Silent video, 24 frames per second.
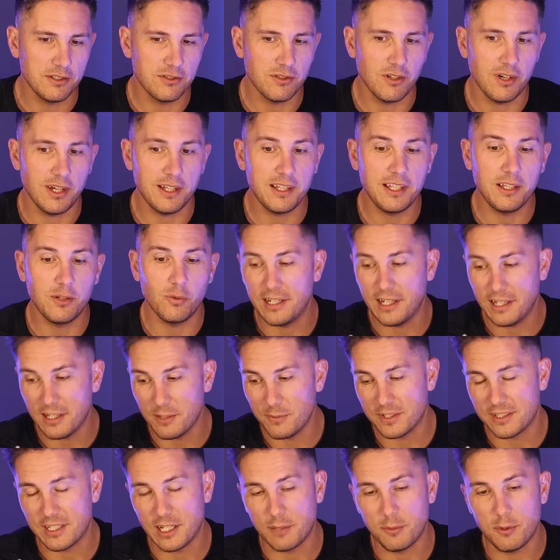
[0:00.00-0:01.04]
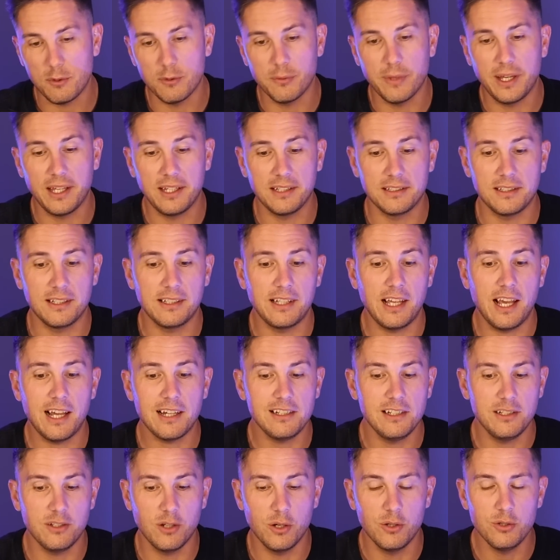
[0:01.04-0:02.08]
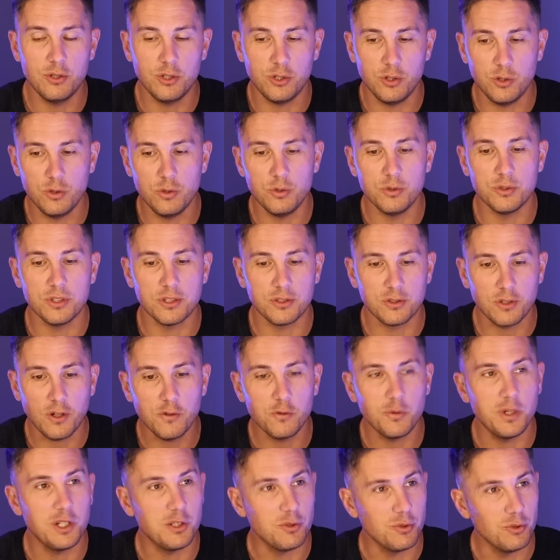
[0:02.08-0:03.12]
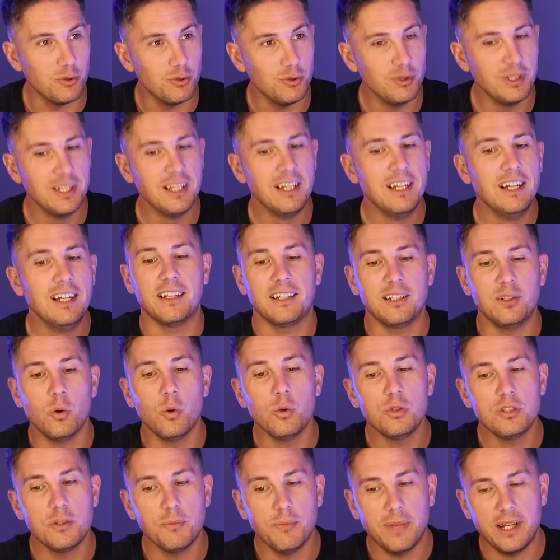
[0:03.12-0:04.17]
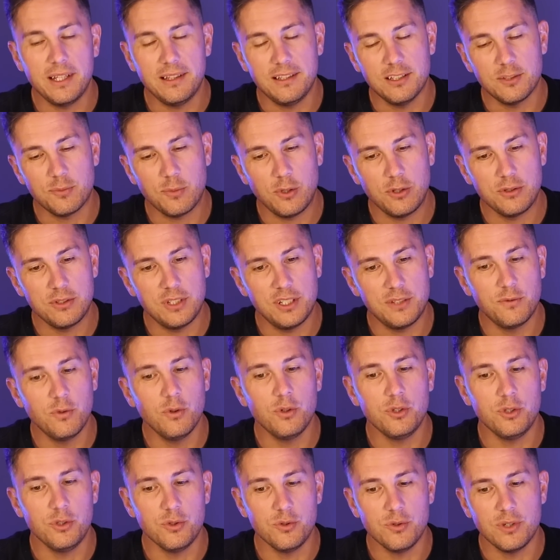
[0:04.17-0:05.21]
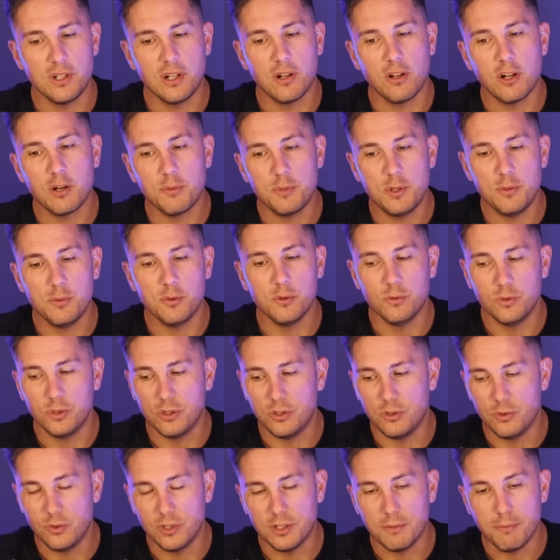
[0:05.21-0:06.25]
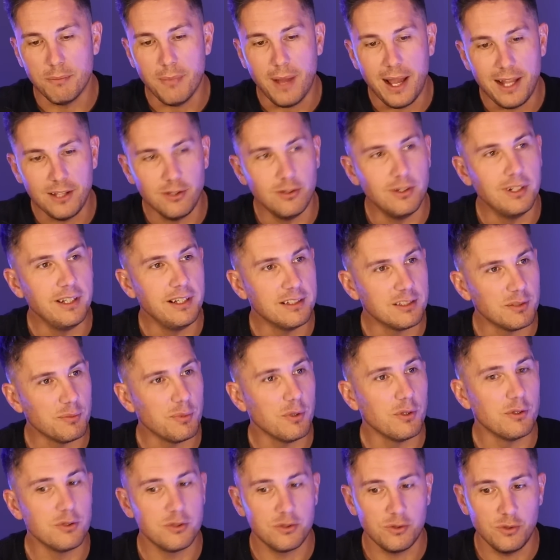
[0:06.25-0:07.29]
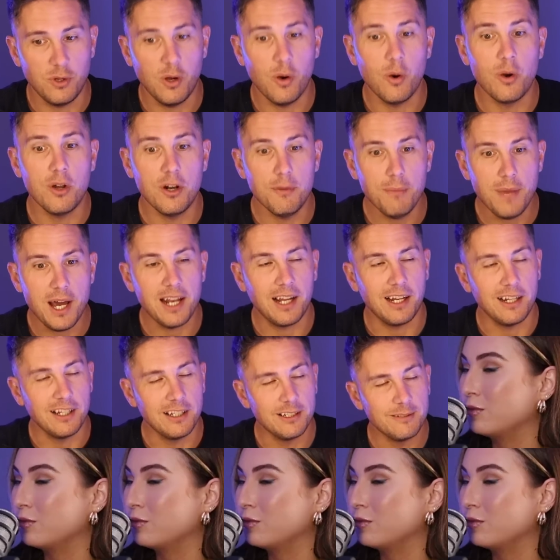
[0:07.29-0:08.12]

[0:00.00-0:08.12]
So I think another mistake people make is that they actually don't use a software tool that can automate this process for you. And a lot of people would do it manually as opposed to automatically.